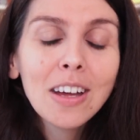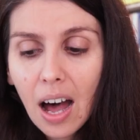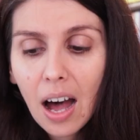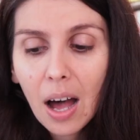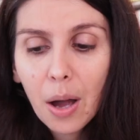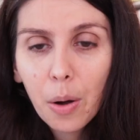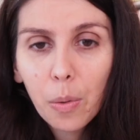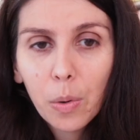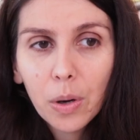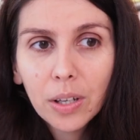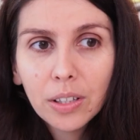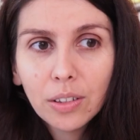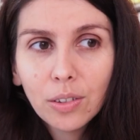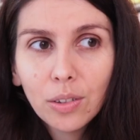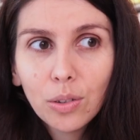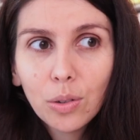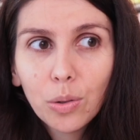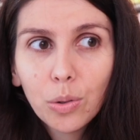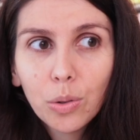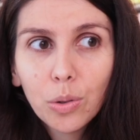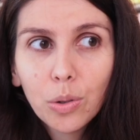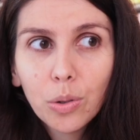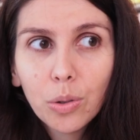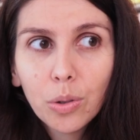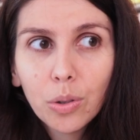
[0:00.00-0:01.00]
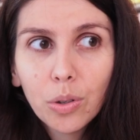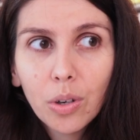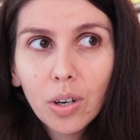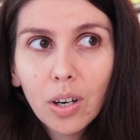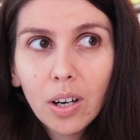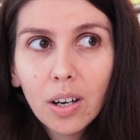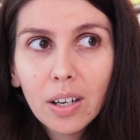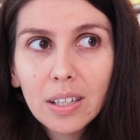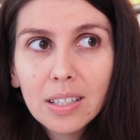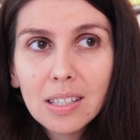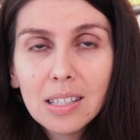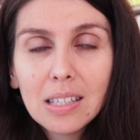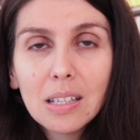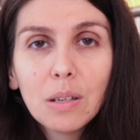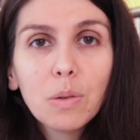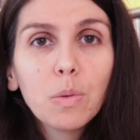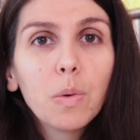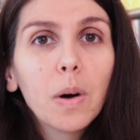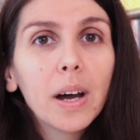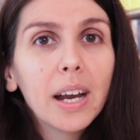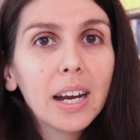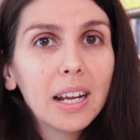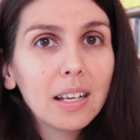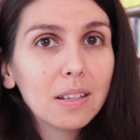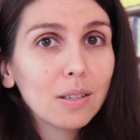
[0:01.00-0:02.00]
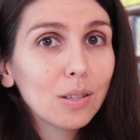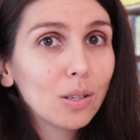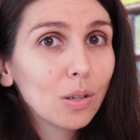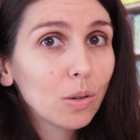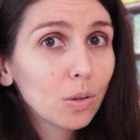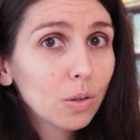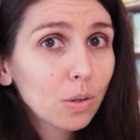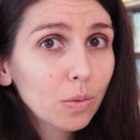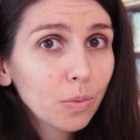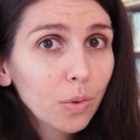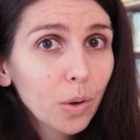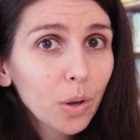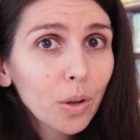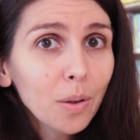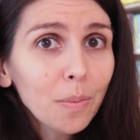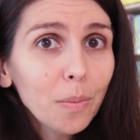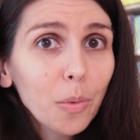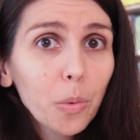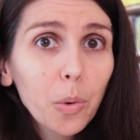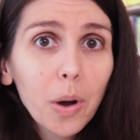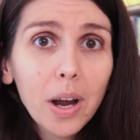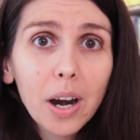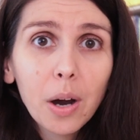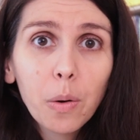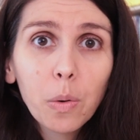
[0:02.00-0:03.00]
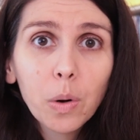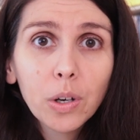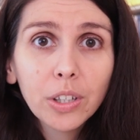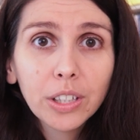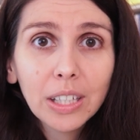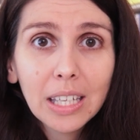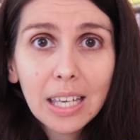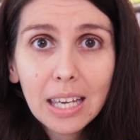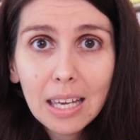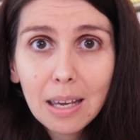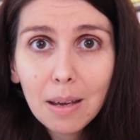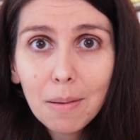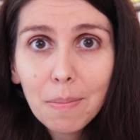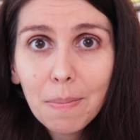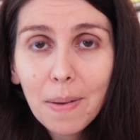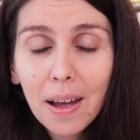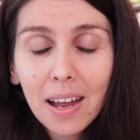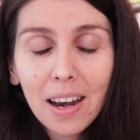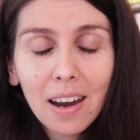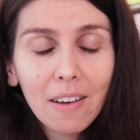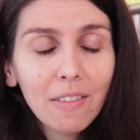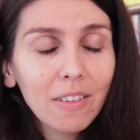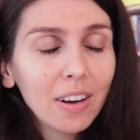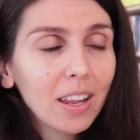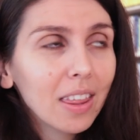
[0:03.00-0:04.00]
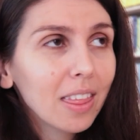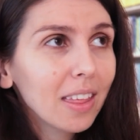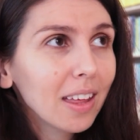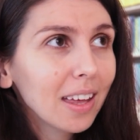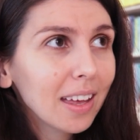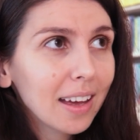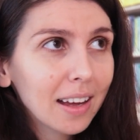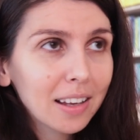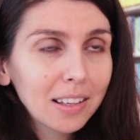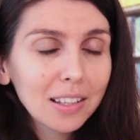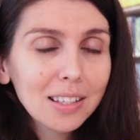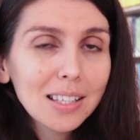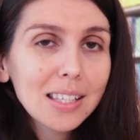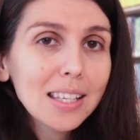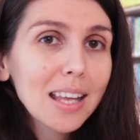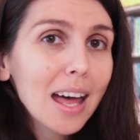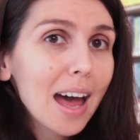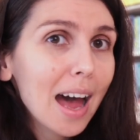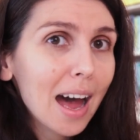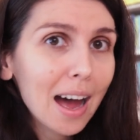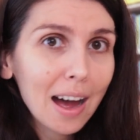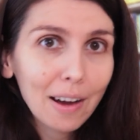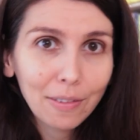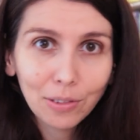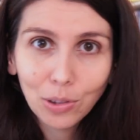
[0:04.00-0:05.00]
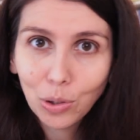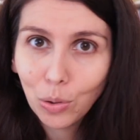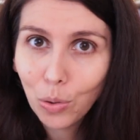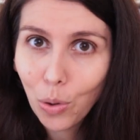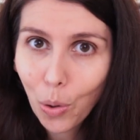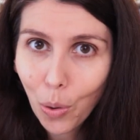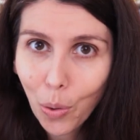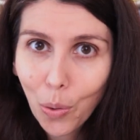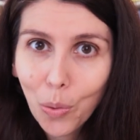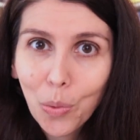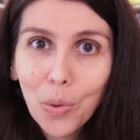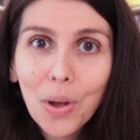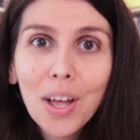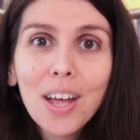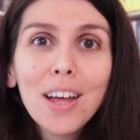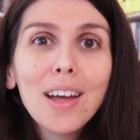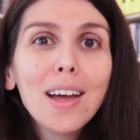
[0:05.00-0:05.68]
I want to see what is useful, what I want to keep, and everything else have to go.